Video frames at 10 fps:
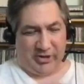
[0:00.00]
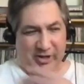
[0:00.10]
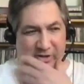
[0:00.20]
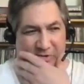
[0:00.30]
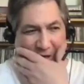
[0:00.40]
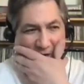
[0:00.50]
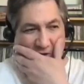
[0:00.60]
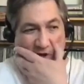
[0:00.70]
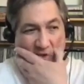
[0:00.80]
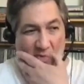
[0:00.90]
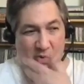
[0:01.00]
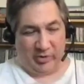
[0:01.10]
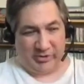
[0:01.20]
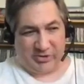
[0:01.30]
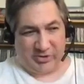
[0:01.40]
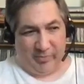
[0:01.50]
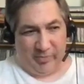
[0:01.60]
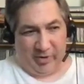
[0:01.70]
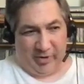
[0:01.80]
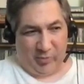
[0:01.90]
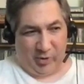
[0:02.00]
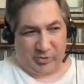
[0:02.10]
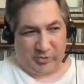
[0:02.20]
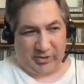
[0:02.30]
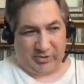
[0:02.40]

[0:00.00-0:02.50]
on a lot of the other ones, the ones